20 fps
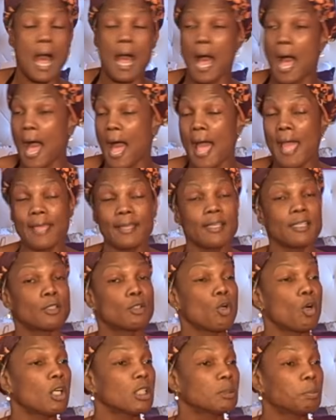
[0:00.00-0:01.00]
I ain't
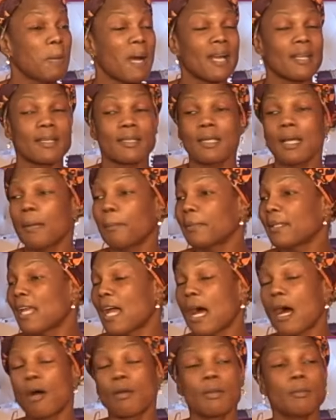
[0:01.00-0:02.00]
endorsed by the company.
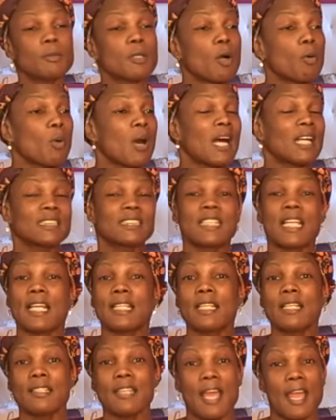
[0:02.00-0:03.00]
I don't even know why I
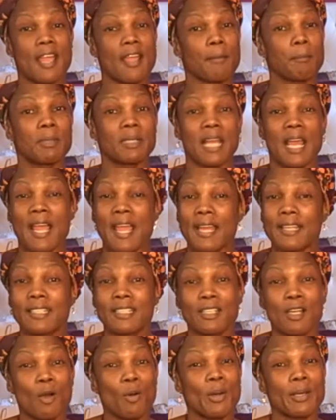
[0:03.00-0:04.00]
said the name, but I had
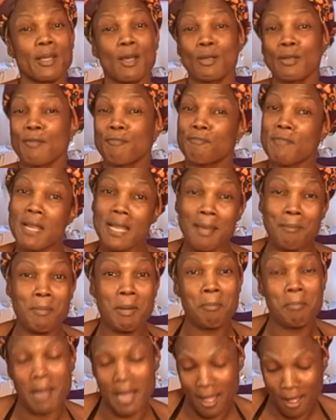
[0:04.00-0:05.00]
to go ahead on and fell out
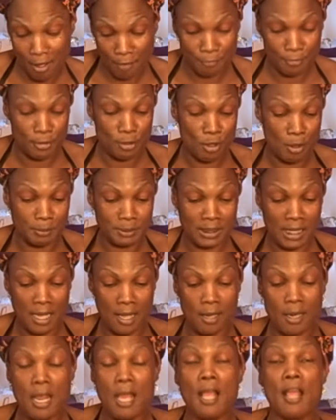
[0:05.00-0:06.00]
my mouth. You know what I'm
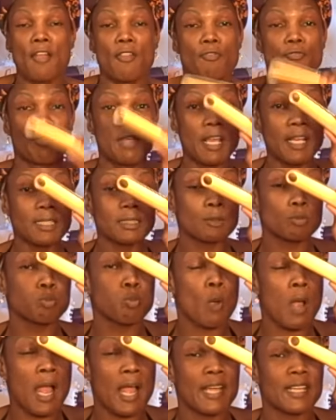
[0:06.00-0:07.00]
saying? This
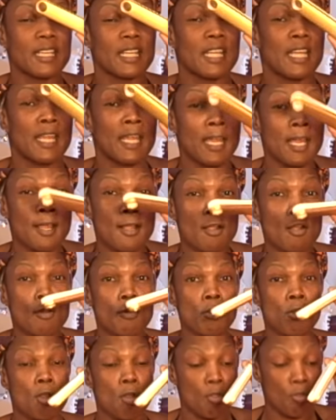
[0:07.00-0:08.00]
right
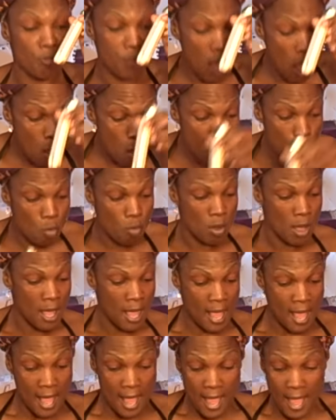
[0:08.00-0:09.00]
here, though,
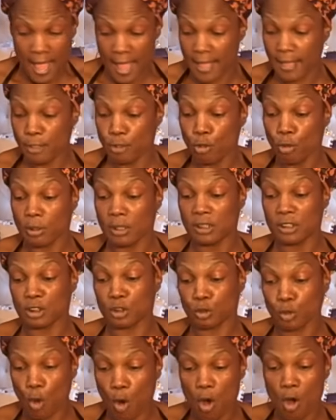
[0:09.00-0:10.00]
and you can
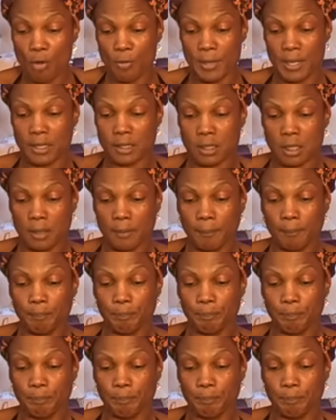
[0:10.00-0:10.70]
store it.